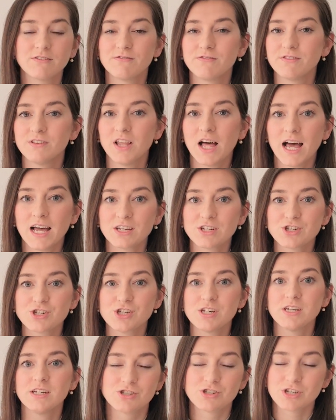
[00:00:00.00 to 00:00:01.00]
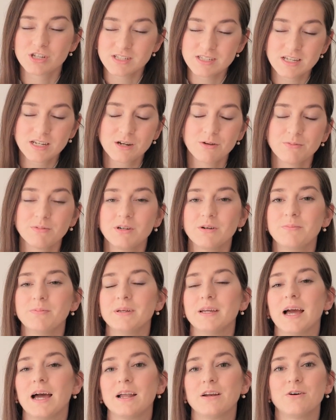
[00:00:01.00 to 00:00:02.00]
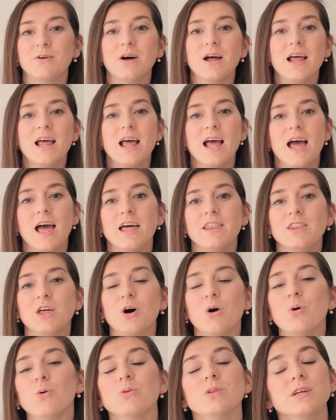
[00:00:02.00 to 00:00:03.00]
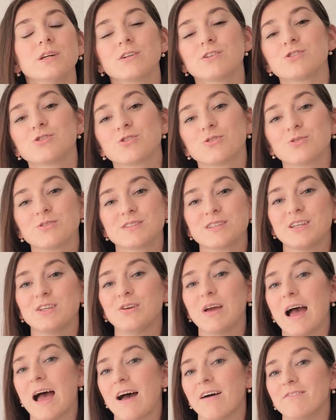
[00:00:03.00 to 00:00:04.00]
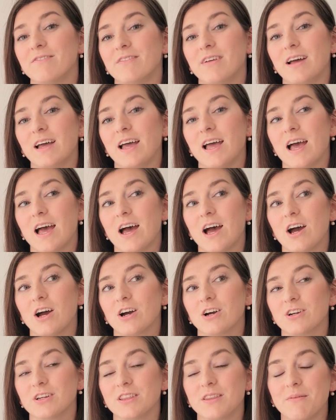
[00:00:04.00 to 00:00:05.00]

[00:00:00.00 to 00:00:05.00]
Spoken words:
flashy, just like a real piano. And the only controls that you have are in